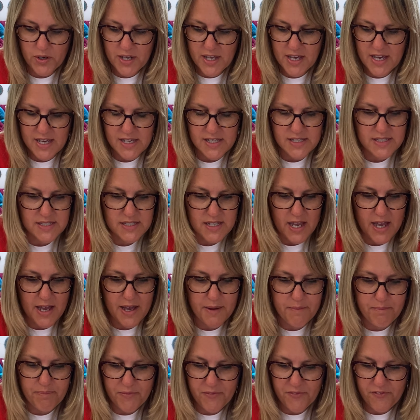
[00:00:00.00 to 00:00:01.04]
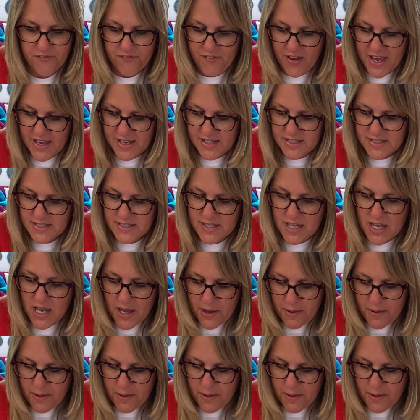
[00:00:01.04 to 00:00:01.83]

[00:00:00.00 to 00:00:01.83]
his face.